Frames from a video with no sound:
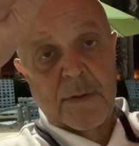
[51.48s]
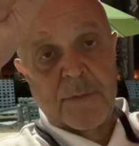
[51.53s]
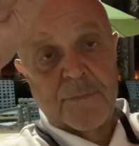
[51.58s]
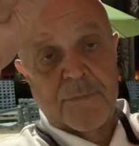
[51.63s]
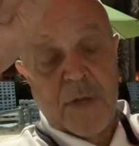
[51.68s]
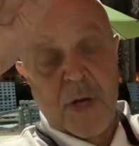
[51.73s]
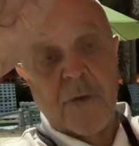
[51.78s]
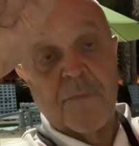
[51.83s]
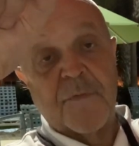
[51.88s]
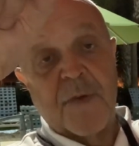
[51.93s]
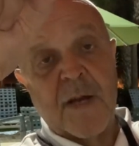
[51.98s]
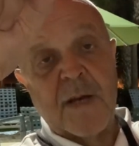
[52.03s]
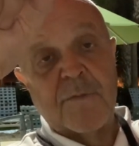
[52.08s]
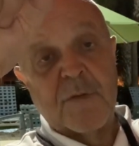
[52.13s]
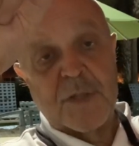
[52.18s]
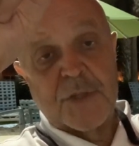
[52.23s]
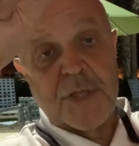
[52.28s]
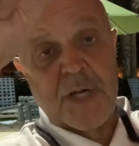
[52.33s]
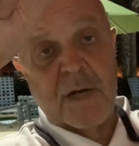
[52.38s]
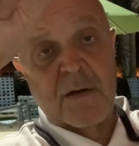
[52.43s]
their
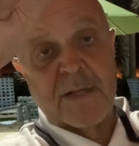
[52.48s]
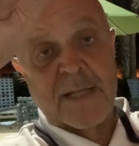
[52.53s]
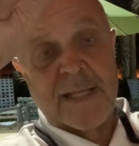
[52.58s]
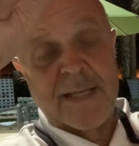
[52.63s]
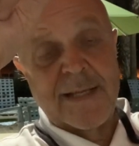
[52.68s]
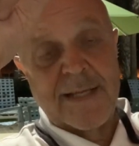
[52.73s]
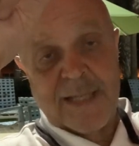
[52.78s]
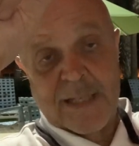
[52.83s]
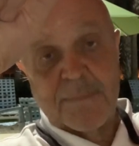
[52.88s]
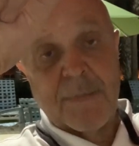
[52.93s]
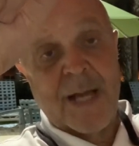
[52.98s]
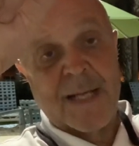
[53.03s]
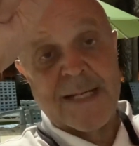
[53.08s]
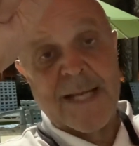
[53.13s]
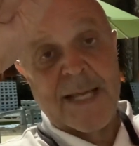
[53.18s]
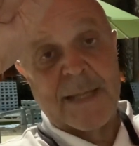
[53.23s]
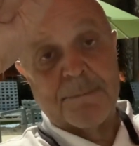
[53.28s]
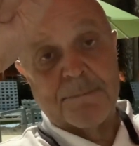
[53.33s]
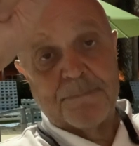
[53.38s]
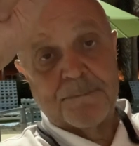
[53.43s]
favorite charity in my
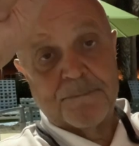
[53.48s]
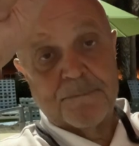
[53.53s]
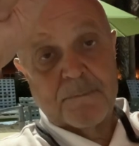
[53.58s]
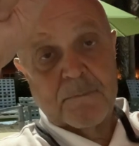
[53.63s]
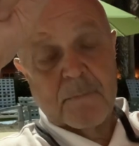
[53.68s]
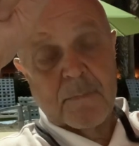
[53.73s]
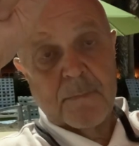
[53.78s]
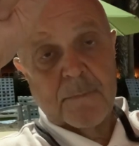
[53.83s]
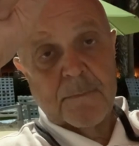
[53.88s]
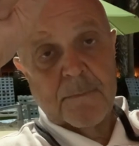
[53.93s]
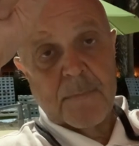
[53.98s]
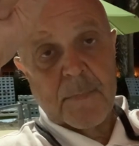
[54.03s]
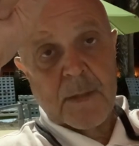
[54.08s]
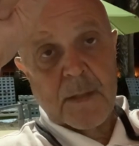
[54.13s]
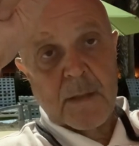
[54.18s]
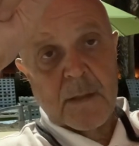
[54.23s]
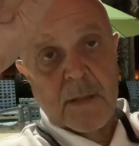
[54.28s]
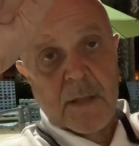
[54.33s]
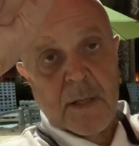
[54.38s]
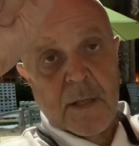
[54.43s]
name.
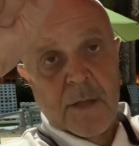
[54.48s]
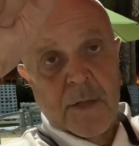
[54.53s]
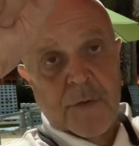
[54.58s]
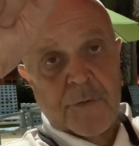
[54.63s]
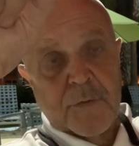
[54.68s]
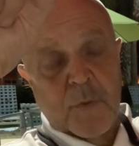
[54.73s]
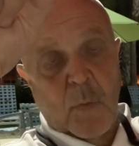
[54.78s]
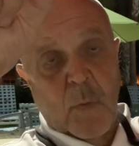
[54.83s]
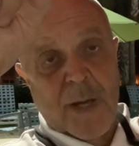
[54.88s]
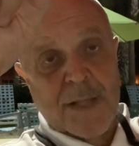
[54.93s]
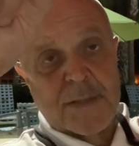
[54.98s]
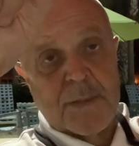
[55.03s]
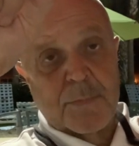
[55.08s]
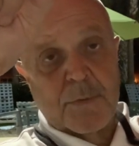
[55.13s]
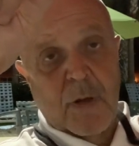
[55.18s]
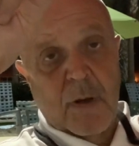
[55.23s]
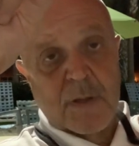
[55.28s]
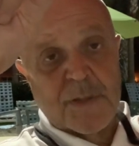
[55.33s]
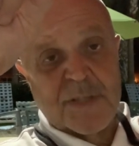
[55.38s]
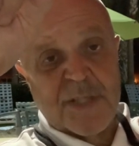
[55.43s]
So it winds up
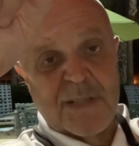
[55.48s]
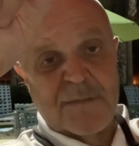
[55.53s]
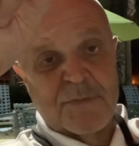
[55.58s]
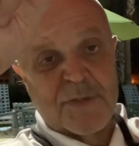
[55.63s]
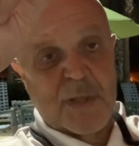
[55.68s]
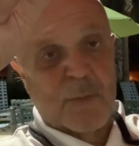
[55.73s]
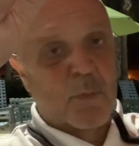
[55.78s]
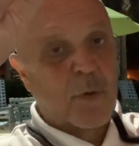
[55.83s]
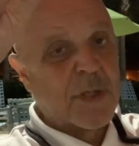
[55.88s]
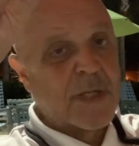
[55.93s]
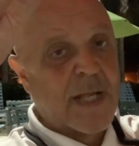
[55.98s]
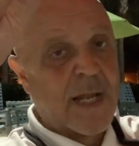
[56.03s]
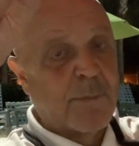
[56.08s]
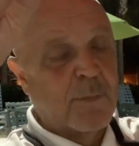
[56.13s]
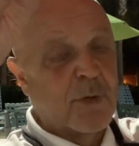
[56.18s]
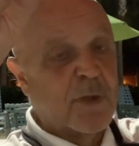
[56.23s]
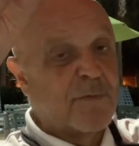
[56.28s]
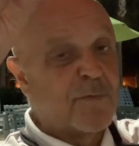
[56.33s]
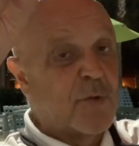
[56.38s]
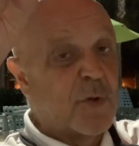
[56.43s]
costing them somewhere in the
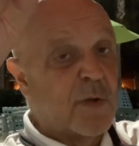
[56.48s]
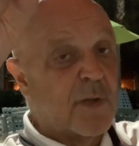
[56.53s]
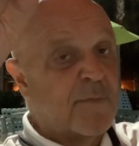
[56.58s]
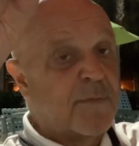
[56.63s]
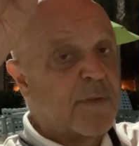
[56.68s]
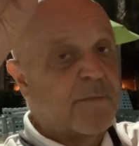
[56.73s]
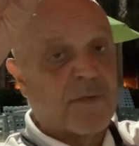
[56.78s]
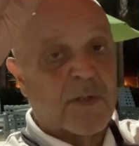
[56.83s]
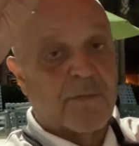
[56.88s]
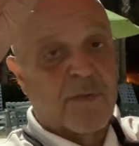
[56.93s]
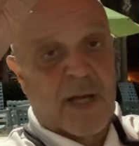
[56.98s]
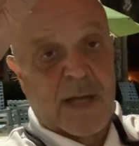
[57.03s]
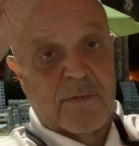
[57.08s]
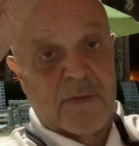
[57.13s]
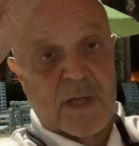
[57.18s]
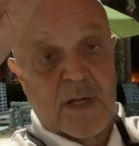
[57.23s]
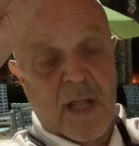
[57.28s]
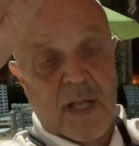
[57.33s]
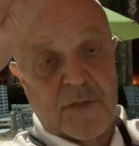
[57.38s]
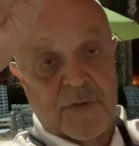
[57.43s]
neighborhood of $250 to
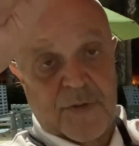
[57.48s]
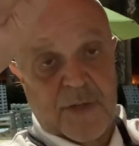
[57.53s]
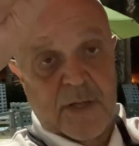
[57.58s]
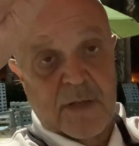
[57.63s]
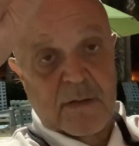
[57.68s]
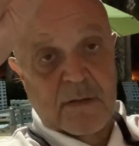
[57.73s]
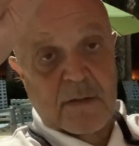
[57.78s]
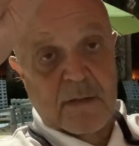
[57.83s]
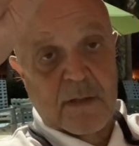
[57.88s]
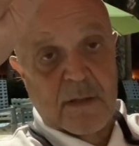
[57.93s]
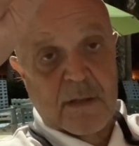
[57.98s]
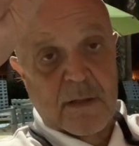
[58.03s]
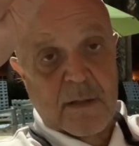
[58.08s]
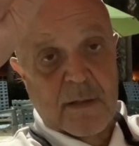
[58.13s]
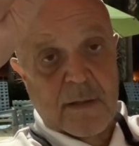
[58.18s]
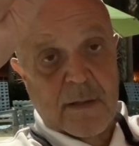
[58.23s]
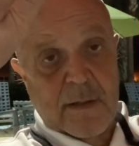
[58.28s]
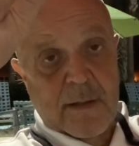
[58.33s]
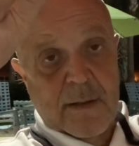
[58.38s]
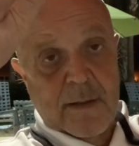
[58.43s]
$500 a year.
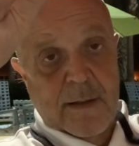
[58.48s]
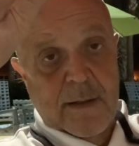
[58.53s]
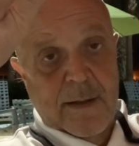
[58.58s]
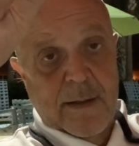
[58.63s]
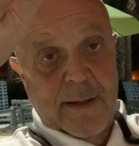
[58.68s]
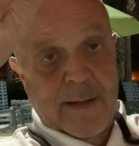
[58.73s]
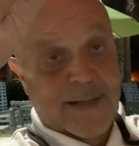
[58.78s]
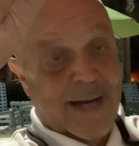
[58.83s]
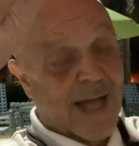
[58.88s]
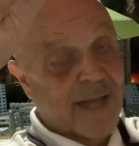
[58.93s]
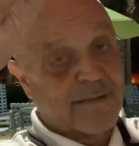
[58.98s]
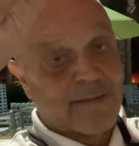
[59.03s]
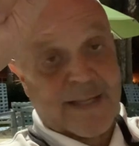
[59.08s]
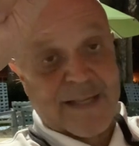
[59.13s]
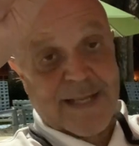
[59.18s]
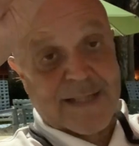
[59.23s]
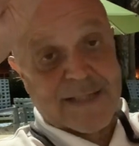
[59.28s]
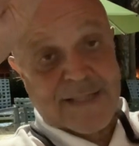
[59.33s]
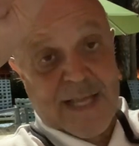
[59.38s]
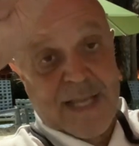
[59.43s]
And I think
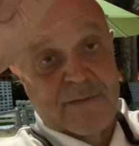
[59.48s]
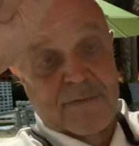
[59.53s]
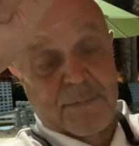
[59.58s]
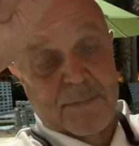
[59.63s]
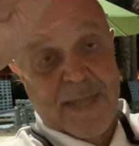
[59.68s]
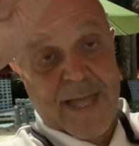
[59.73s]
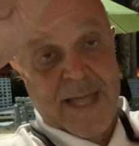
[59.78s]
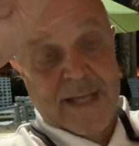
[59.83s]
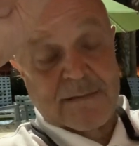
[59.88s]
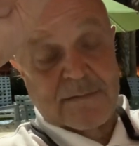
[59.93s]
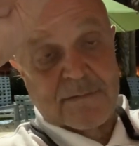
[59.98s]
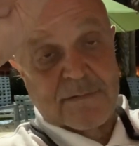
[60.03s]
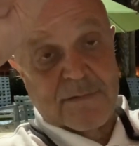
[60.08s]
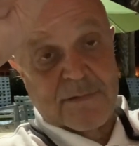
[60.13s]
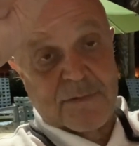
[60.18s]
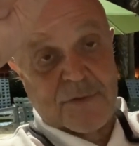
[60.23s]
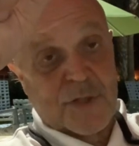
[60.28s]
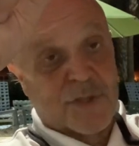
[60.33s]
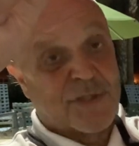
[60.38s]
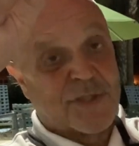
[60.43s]
I save them that
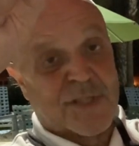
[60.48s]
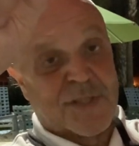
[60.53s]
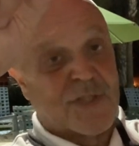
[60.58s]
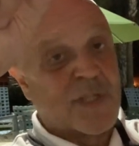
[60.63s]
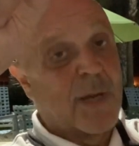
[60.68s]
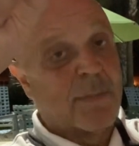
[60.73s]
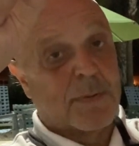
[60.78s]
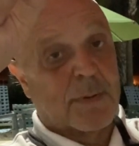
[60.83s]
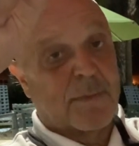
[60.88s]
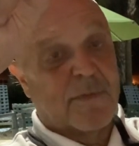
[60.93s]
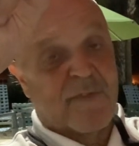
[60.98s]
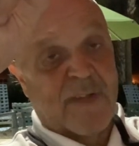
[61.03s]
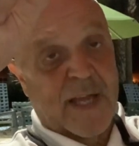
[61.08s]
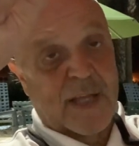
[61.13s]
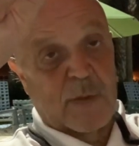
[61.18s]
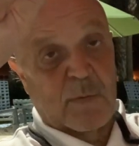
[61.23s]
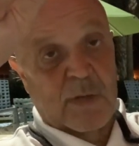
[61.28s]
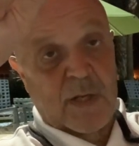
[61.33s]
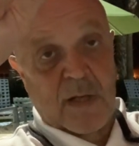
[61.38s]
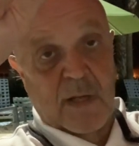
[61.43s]
just in supplement
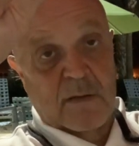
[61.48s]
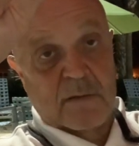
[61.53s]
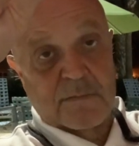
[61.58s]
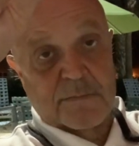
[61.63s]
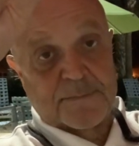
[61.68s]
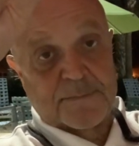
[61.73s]
value alone.